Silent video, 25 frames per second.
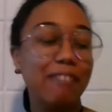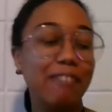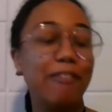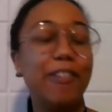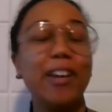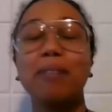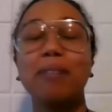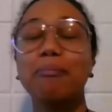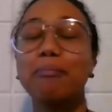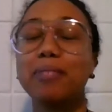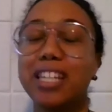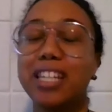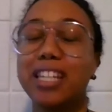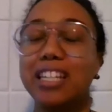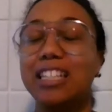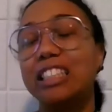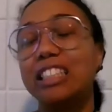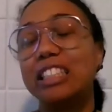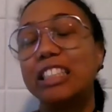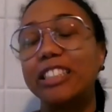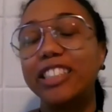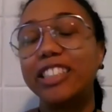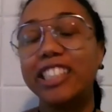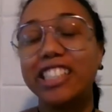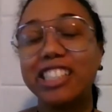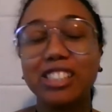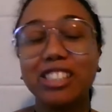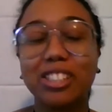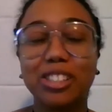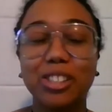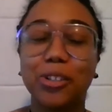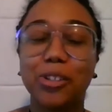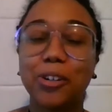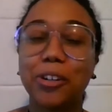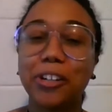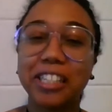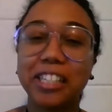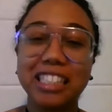family history and
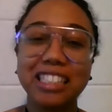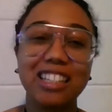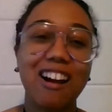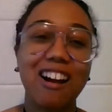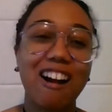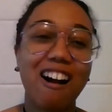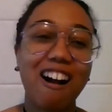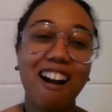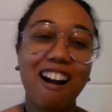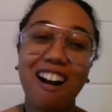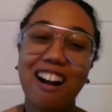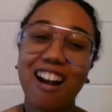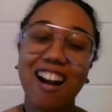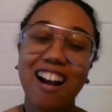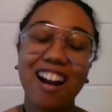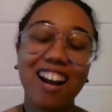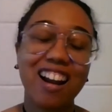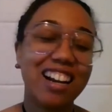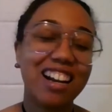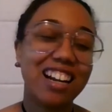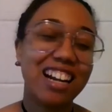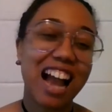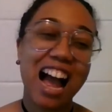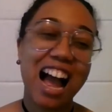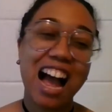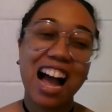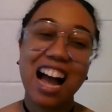stories are.